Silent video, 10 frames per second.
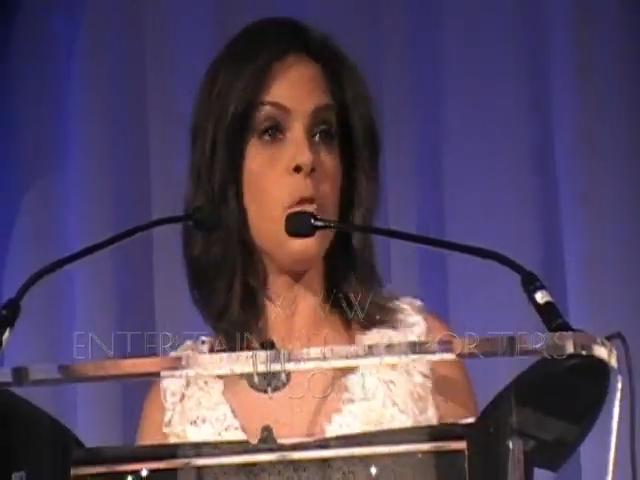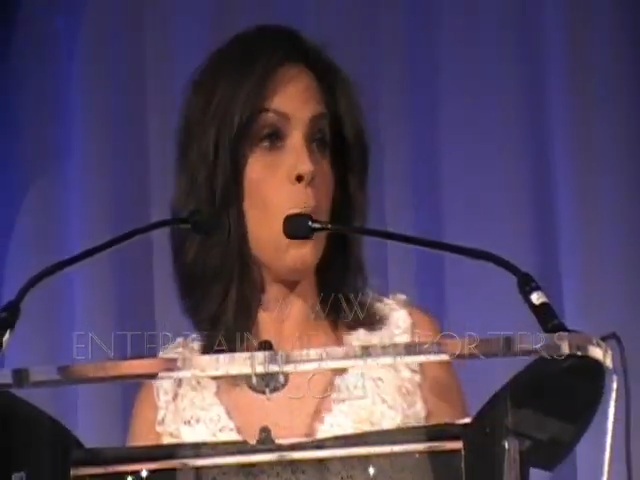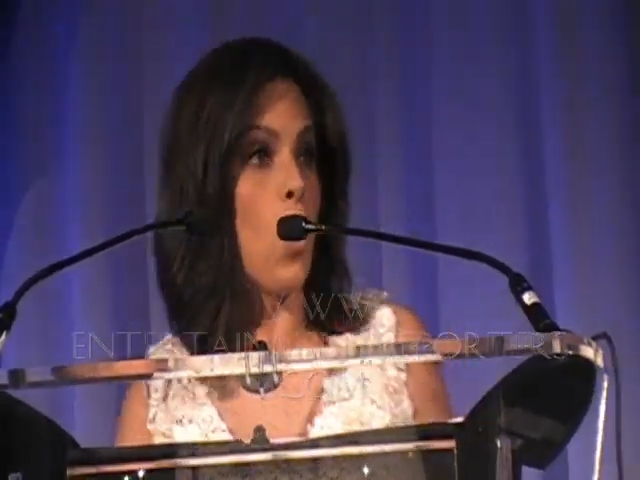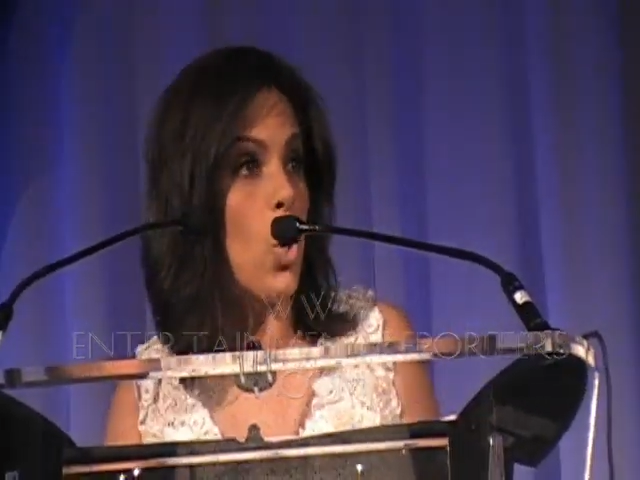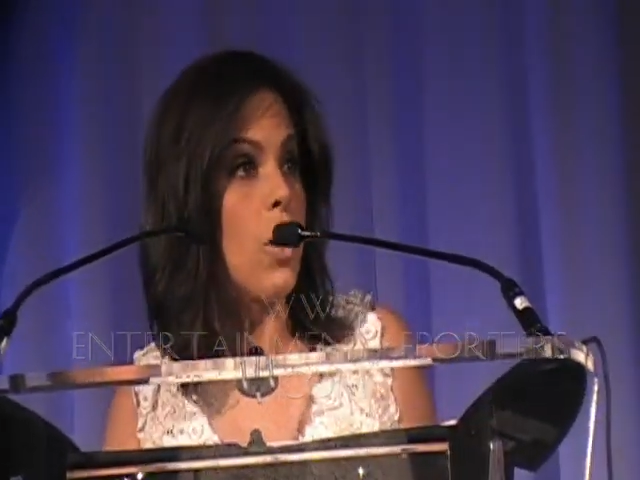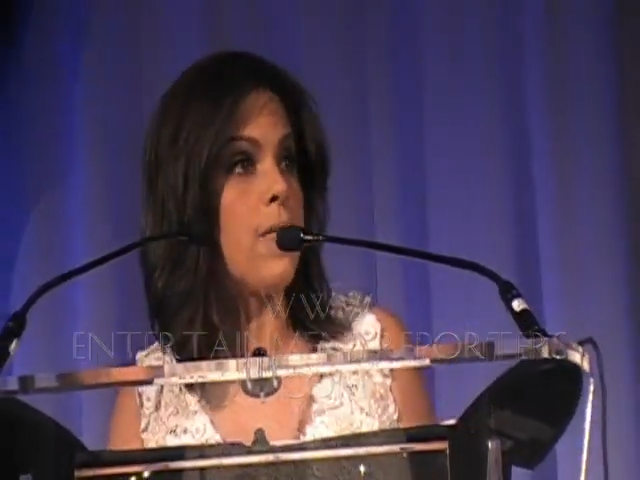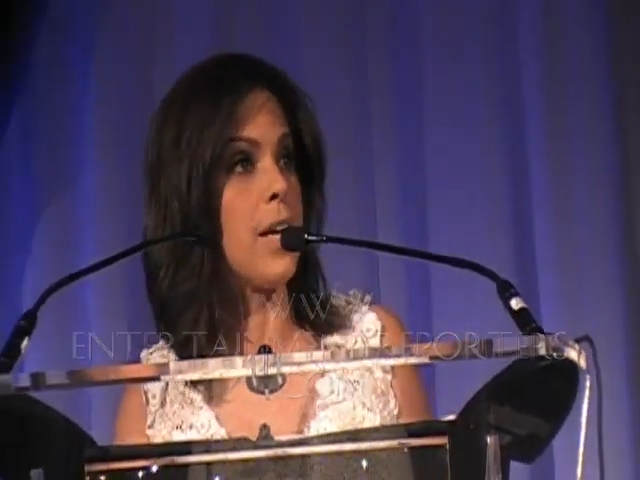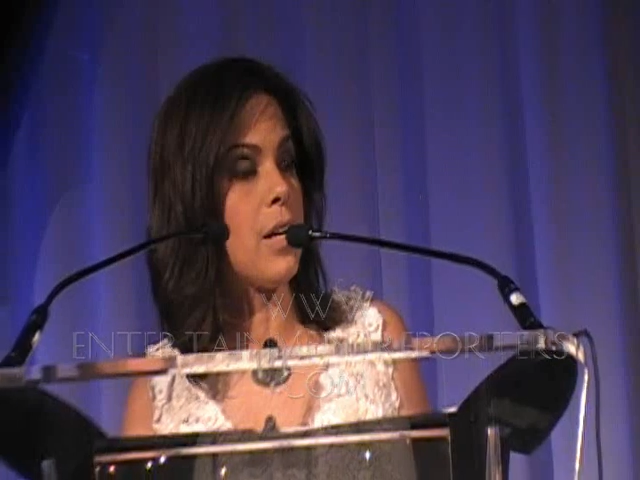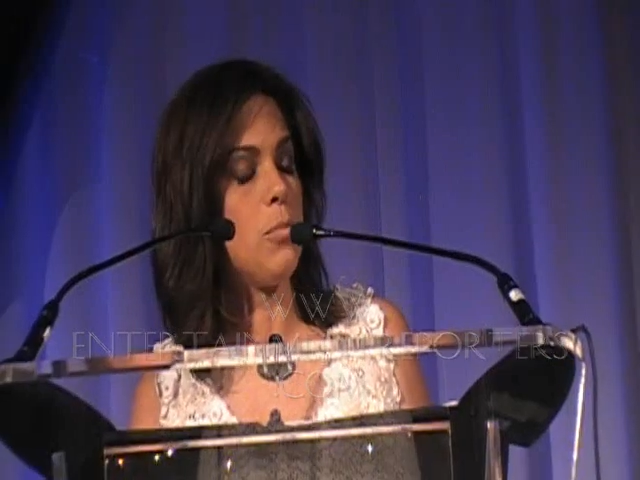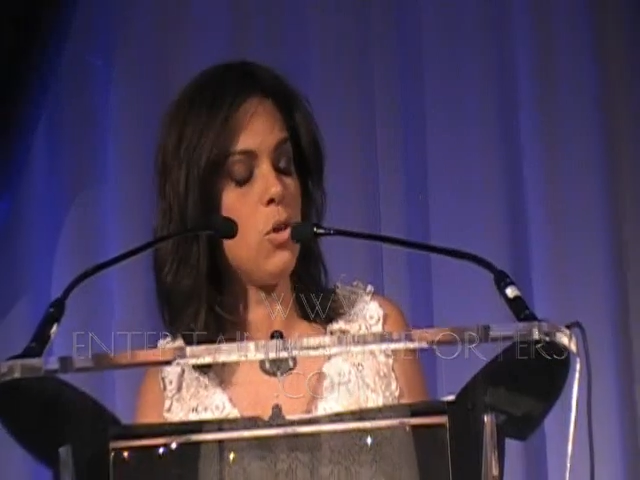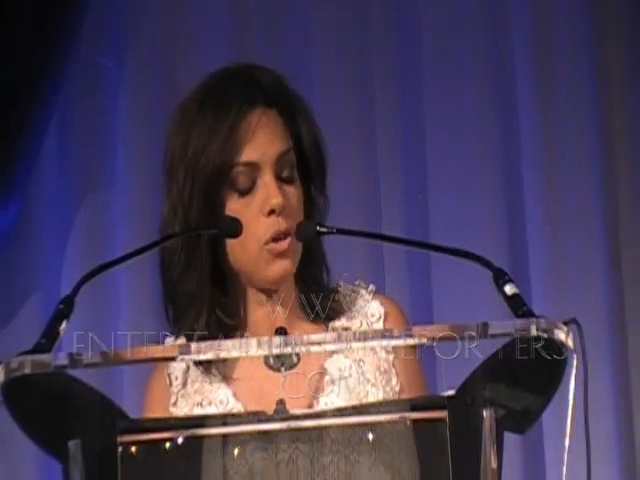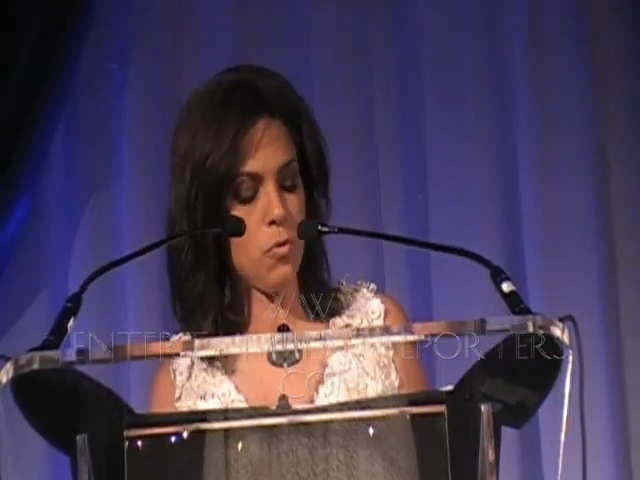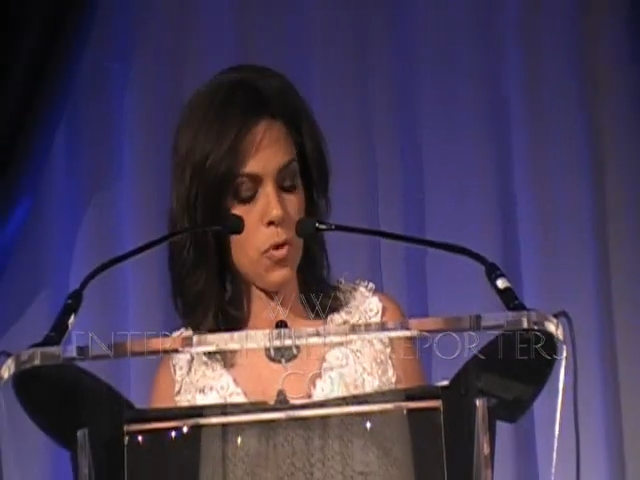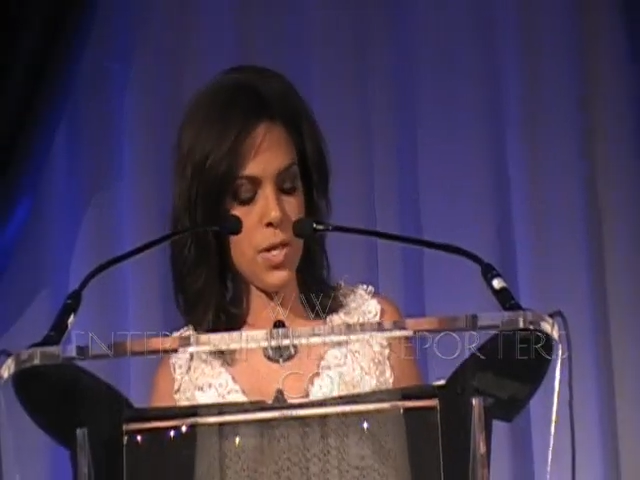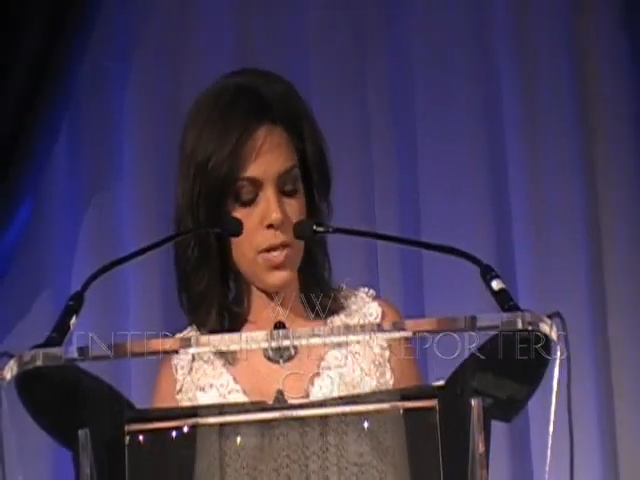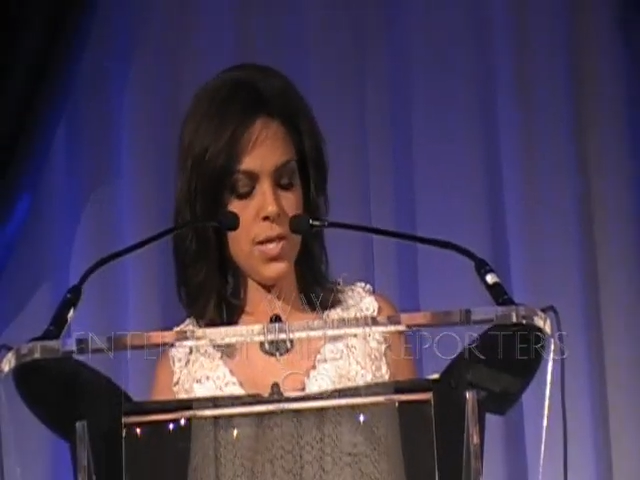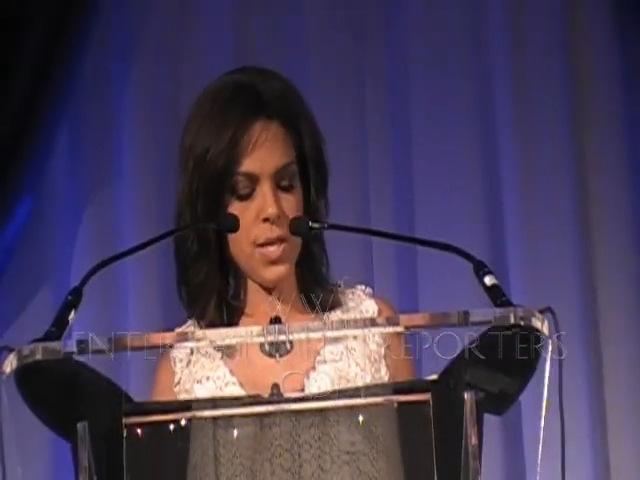the work that Community Voices